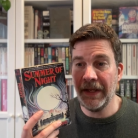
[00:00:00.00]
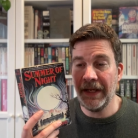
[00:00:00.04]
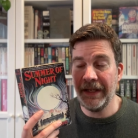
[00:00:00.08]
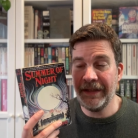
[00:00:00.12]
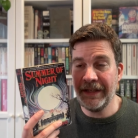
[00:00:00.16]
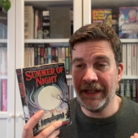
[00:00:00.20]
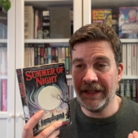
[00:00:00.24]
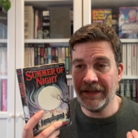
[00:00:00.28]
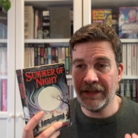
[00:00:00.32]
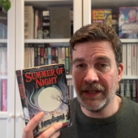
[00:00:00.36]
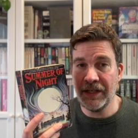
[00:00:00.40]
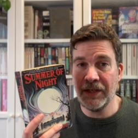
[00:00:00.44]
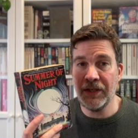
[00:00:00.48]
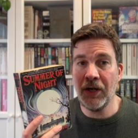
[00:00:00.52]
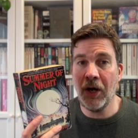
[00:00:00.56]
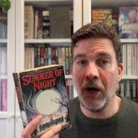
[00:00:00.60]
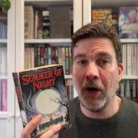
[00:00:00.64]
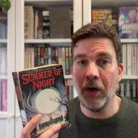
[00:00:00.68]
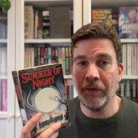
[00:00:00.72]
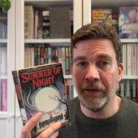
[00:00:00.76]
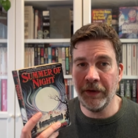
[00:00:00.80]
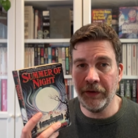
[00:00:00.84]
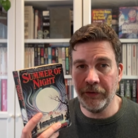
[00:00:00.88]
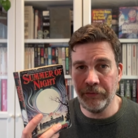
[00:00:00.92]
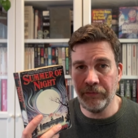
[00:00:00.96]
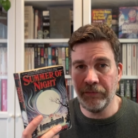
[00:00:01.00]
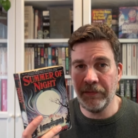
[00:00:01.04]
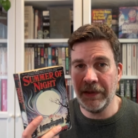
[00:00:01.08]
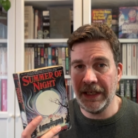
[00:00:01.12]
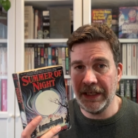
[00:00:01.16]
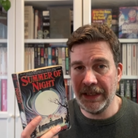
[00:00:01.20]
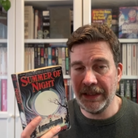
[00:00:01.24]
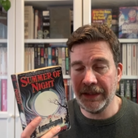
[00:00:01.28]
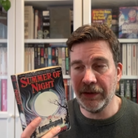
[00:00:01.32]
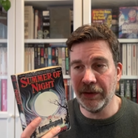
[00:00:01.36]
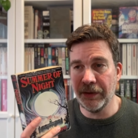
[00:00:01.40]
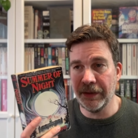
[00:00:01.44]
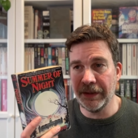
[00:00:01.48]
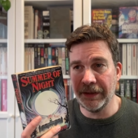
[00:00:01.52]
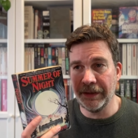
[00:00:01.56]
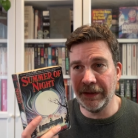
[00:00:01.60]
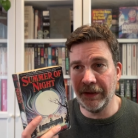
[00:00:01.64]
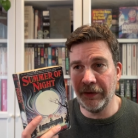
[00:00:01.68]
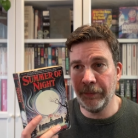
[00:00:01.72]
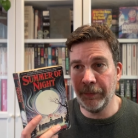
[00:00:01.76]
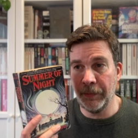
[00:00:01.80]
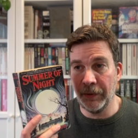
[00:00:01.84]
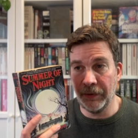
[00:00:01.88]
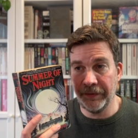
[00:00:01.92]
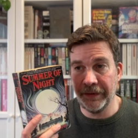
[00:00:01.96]
There's a lot that's really good in
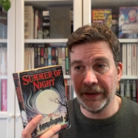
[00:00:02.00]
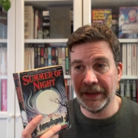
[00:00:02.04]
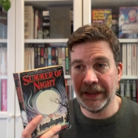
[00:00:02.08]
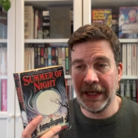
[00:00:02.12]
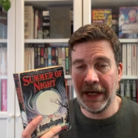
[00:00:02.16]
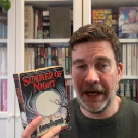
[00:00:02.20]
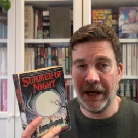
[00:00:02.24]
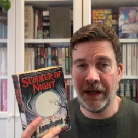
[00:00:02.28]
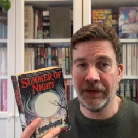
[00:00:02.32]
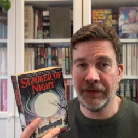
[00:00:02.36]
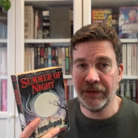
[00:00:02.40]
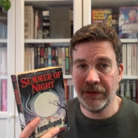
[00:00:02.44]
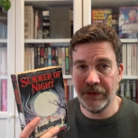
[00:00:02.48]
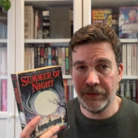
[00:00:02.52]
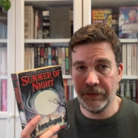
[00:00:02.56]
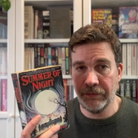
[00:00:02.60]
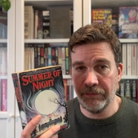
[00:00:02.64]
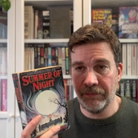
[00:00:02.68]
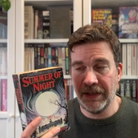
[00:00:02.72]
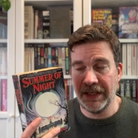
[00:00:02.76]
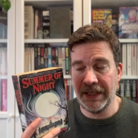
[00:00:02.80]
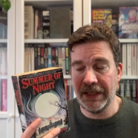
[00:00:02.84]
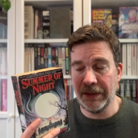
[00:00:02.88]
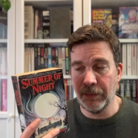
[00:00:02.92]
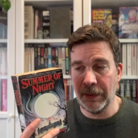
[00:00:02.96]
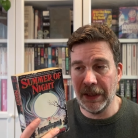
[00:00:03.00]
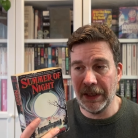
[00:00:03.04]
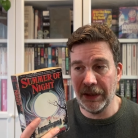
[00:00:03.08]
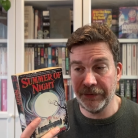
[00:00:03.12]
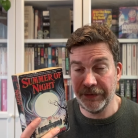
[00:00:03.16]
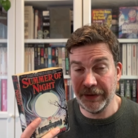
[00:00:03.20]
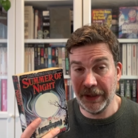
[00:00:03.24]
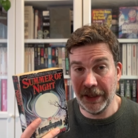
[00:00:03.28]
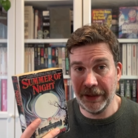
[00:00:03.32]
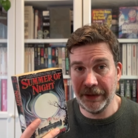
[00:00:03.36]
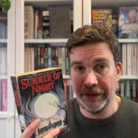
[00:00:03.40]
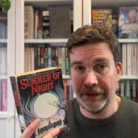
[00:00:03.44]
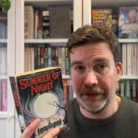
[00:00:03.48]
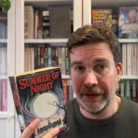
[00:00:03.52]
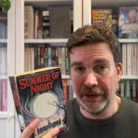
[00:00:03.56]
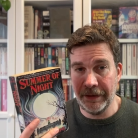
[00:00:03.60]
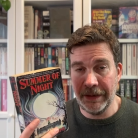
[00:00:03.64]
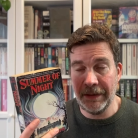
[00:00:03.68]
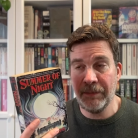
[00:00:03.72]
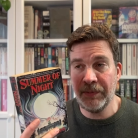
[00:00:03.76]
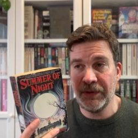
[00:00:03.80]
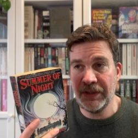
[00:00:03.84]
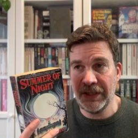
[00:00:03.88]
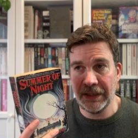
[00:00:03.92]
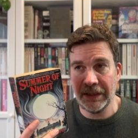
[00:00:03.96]
this book. The characters are really well done. And
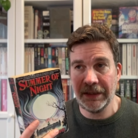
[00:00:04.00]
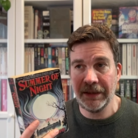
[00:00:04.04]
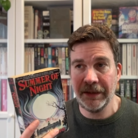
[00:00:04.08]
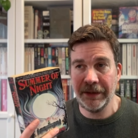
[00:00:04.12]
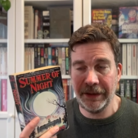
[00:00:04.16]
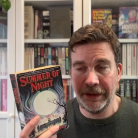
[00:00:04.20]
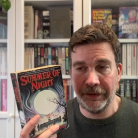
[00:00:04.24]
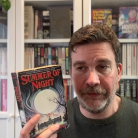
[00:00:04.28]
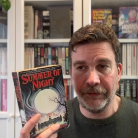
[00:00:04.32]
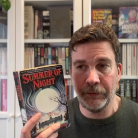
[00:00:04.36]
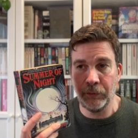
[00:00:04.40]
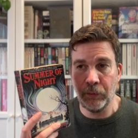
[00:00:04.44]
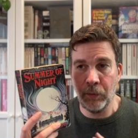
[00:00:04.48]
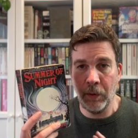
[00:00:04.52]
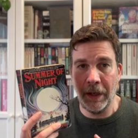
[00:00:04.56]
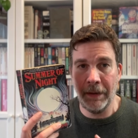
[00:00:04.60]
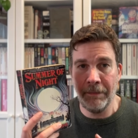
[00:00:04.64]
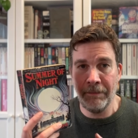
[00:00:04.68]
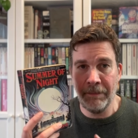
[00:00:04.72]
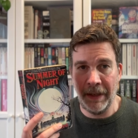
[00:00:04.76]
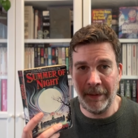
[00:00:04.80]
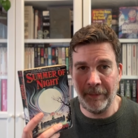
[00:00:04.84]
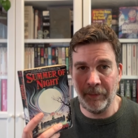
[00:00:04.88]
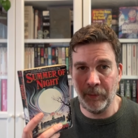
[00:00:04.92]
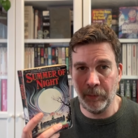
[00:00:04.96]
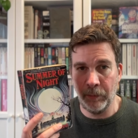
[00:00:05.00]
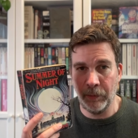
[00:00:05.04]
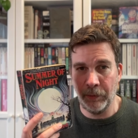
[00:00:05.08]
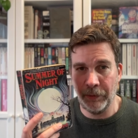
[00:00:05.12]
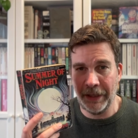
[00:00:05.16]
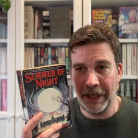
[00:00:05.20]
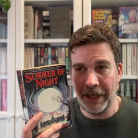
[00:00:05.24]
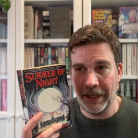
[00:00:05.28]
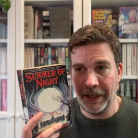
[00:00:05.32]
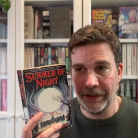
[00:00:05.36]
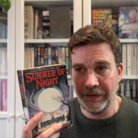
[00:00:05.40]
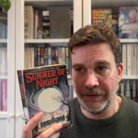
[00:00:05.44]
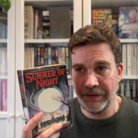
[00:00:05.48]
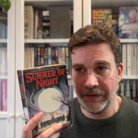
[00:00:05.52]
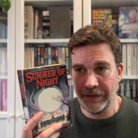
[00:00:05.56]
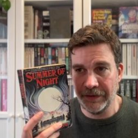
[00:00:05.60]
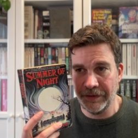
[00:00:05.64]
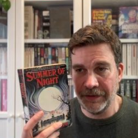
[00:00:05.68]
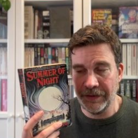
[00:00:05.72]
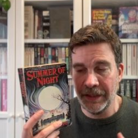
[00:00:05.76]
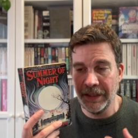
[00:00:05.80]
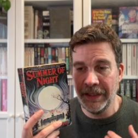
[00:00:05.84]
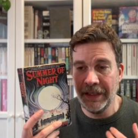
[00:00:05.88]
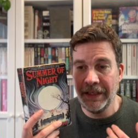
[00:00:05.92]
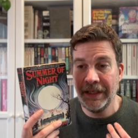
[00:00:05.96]
in particular, there's some quite memorable
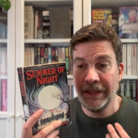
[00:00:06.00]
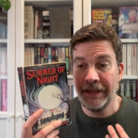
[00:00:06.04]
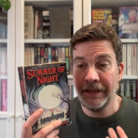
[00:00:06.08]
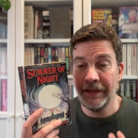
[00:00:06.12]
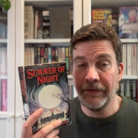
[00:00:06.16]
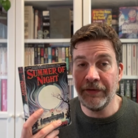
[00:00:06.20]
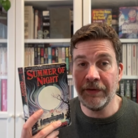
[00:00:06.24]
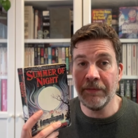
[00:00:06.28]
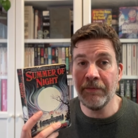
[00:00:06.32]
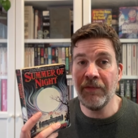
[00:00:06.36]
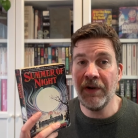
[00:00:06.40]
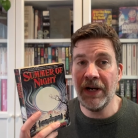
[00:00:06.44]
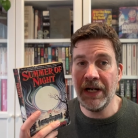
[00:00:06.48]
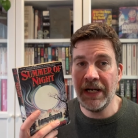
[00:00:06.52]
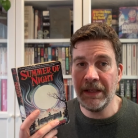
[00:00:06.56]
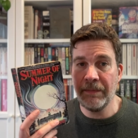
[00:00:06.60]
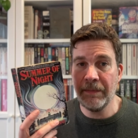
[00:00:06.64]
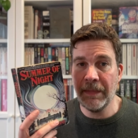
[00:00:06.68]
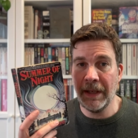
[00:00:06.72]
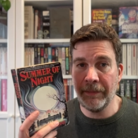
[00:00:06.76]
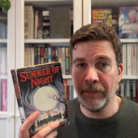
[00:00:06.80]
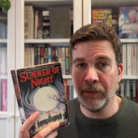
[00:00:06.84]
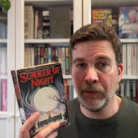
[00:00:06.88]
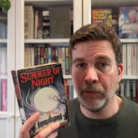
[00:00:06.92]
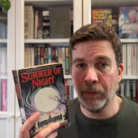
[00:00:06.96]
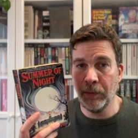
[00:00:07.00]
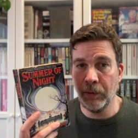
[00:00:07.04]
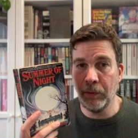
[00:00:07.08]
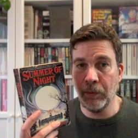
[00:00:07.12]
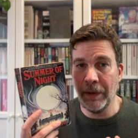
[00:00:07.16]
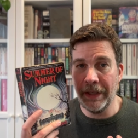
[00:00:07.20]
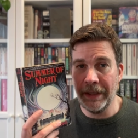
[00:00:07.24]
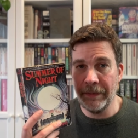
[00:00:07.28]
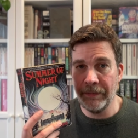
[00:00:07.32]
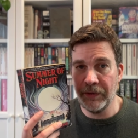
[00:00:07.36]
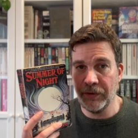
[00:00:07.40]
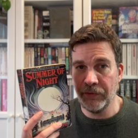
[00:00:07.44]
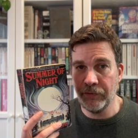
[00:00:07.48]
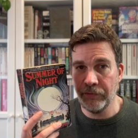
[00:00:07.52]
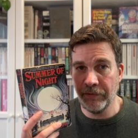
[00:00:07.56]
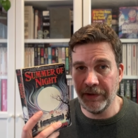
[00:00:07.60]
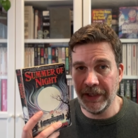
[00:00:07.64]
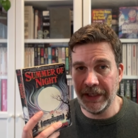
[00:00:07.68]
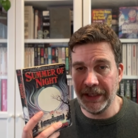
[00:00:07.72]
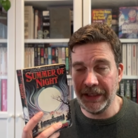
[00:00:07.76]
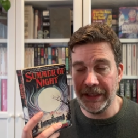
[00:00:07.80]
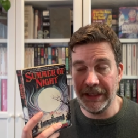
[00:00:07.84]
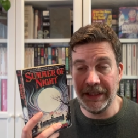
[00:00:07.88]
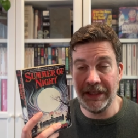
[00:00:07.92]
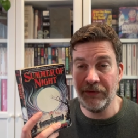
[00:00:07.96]
characters. There's some really memorable imagery.